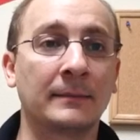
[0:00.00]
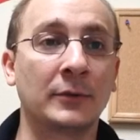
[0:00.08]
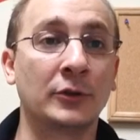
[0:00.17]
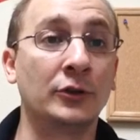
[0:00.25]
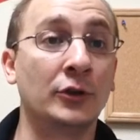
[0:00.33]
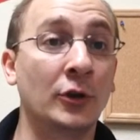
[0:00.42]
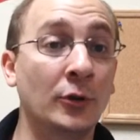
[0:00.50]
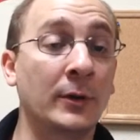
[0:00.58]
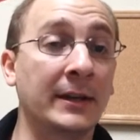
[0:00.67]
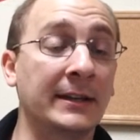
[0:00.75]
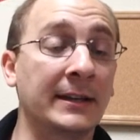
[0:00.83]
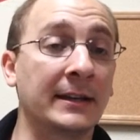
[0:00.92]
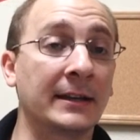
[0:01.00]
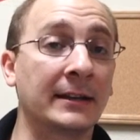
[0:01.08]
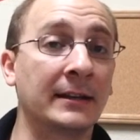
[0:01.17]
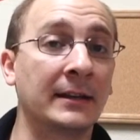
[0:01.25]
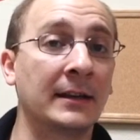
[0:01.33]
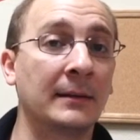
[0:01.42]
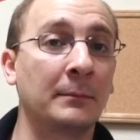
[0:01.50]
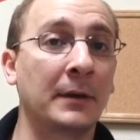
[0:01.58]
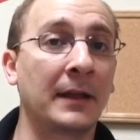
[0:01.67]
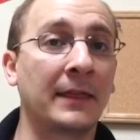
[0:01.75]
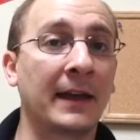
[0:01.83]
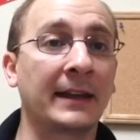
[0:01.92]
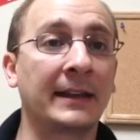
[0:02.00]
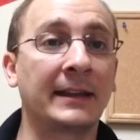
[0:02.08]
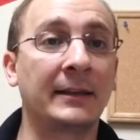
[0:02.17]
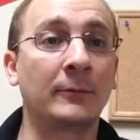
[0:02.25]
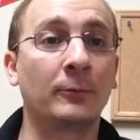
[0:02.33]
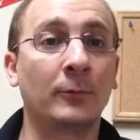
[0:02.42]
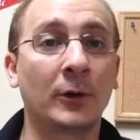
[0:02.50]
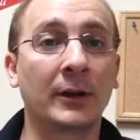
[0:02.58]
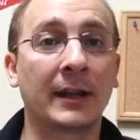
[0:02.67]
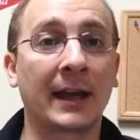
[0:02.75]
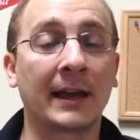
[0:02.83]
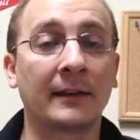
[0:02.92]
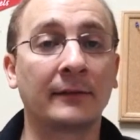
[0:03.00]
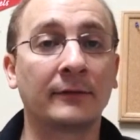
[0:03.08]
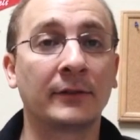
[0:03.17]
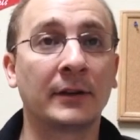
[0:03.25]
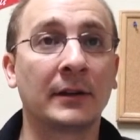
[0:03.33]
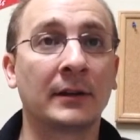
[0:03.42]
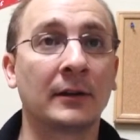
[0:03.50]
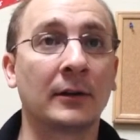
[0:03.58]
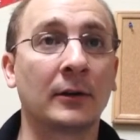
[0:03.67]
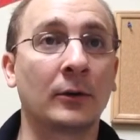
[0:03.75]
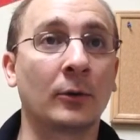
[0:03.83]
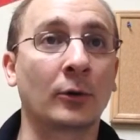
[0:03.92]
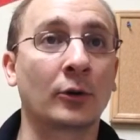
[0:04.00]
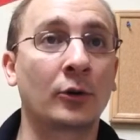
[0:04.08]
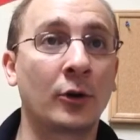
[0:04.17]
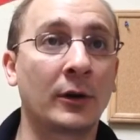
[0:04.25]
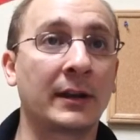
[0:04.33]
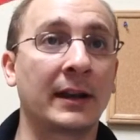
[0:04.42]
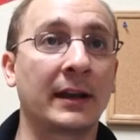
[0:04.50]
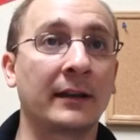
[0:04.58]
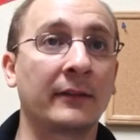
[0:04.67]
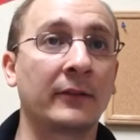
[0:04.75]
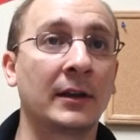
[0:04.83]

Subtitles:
knew he did, but that he would have or could have